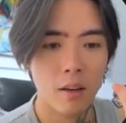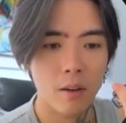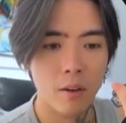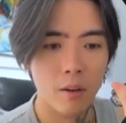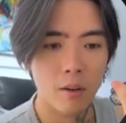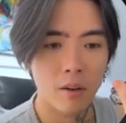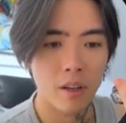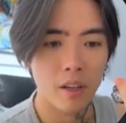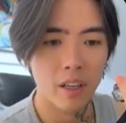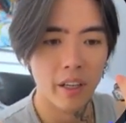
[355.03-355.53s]

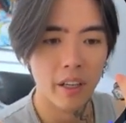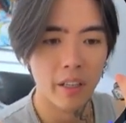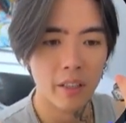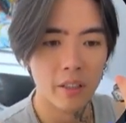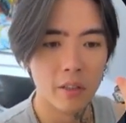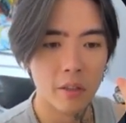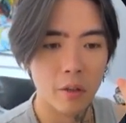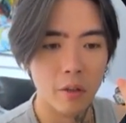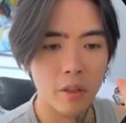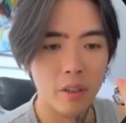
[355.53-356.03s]
Okay,
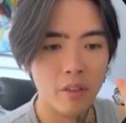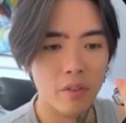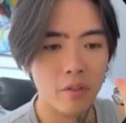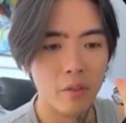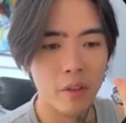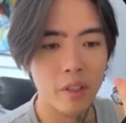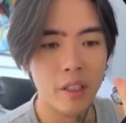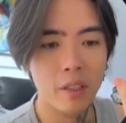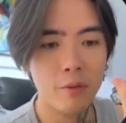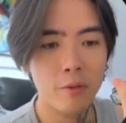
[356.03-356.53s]
so
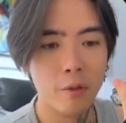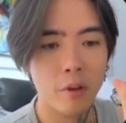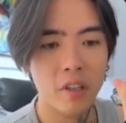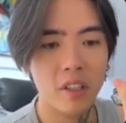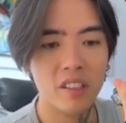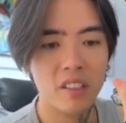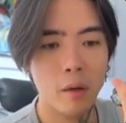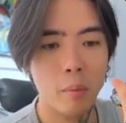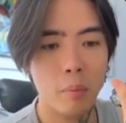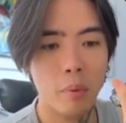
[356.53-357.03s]
if for
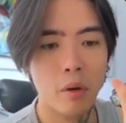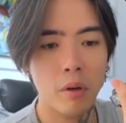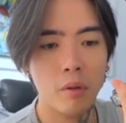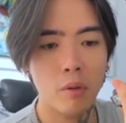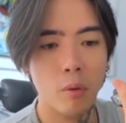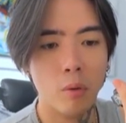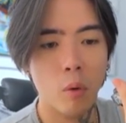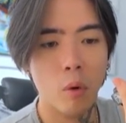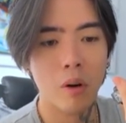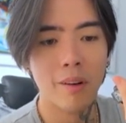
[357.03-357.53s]
example you
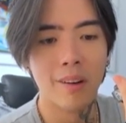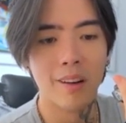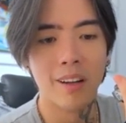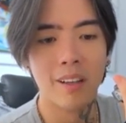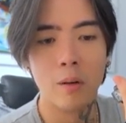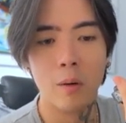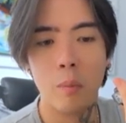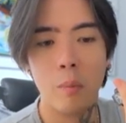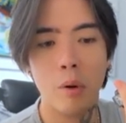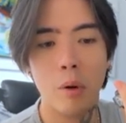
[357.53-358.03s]
want like a
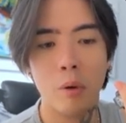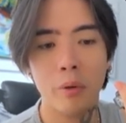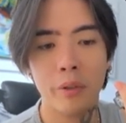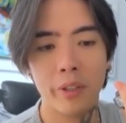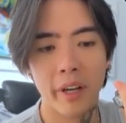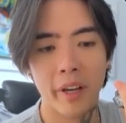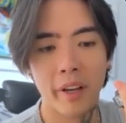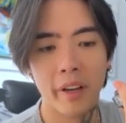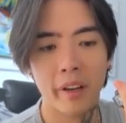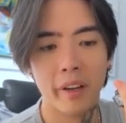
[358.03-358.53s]
blonde
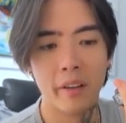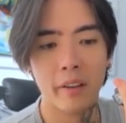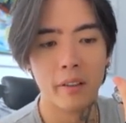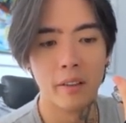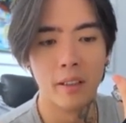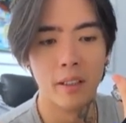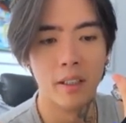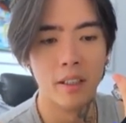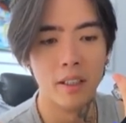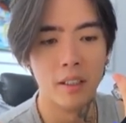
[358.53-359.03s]
hair,
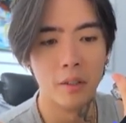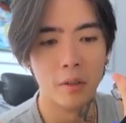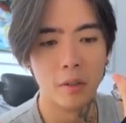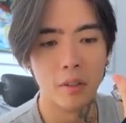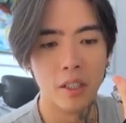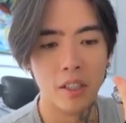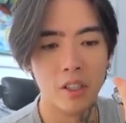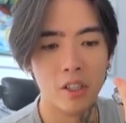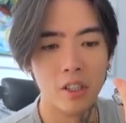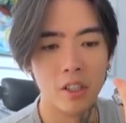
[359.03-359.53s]
you
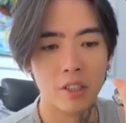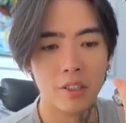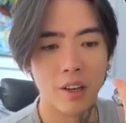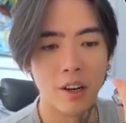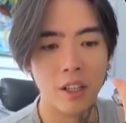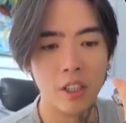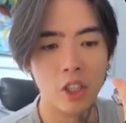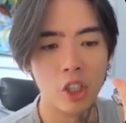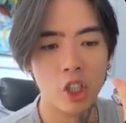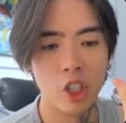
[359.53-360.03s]
can just
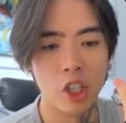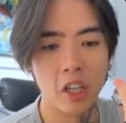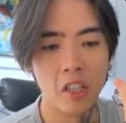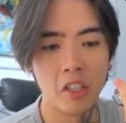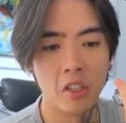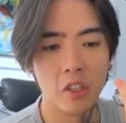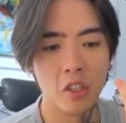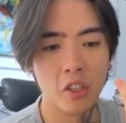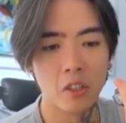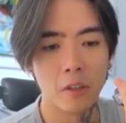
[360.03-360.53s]
like
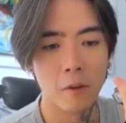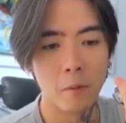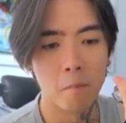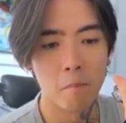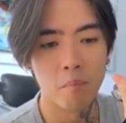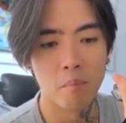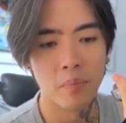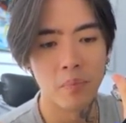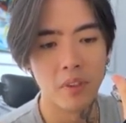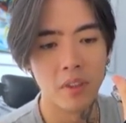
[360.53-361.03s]
change
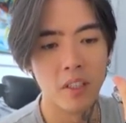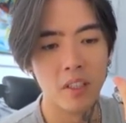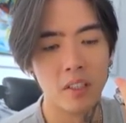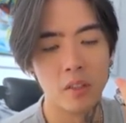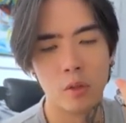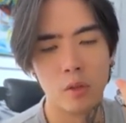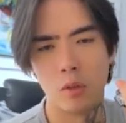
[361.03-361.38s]
this to